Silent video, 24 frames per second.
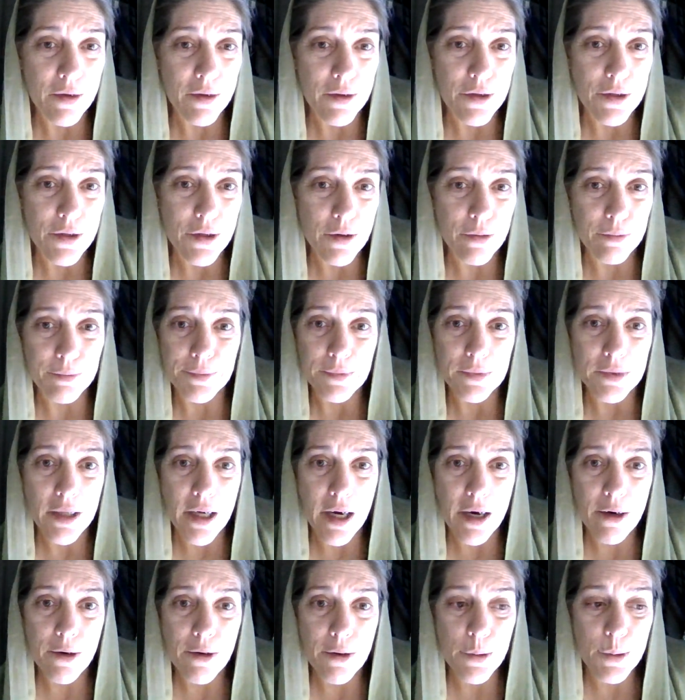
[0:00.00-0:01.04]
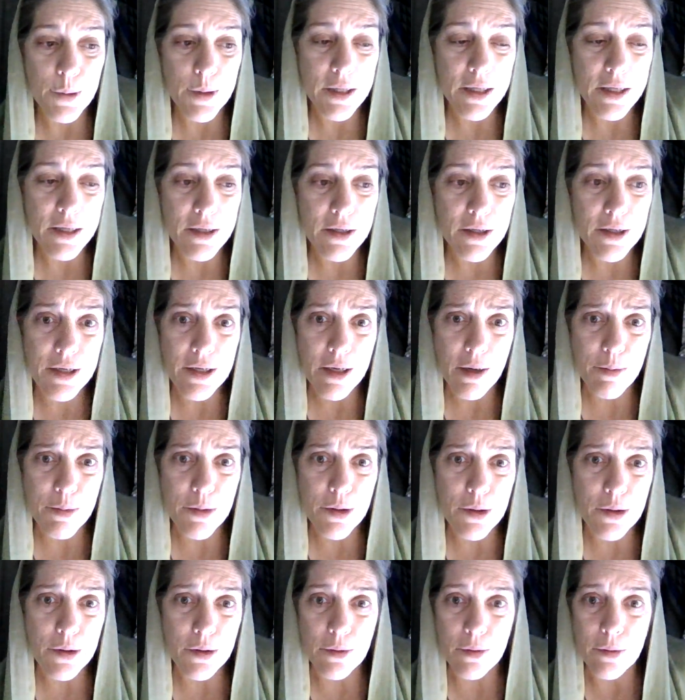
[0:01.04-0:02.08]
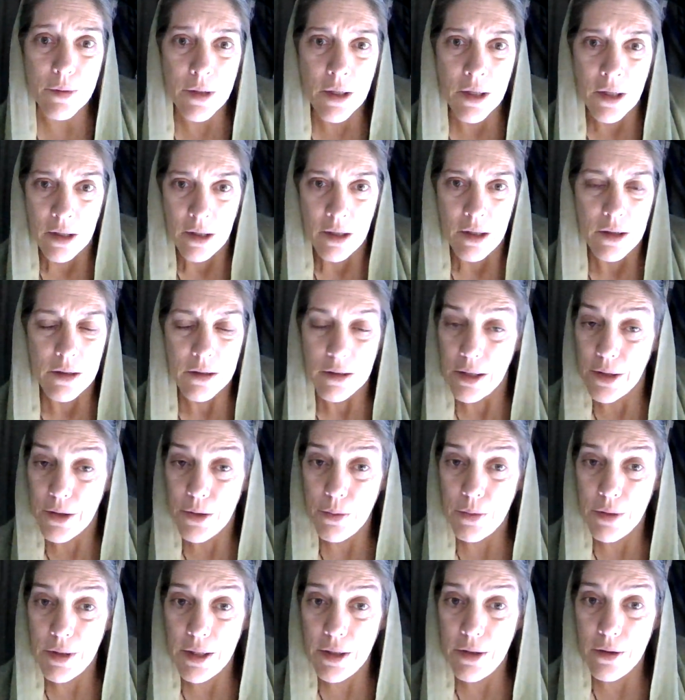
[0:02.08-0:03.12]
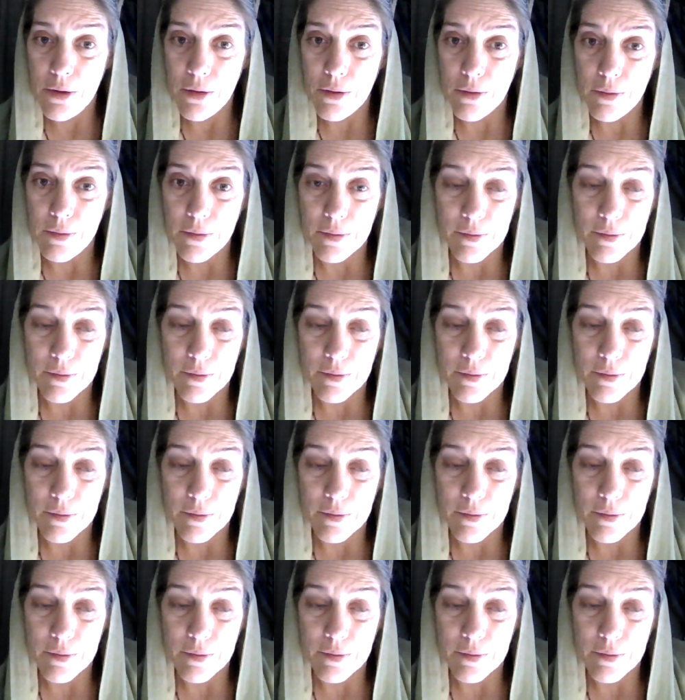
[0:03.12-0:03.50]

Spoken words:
So heroin is a substitute. That's what they do.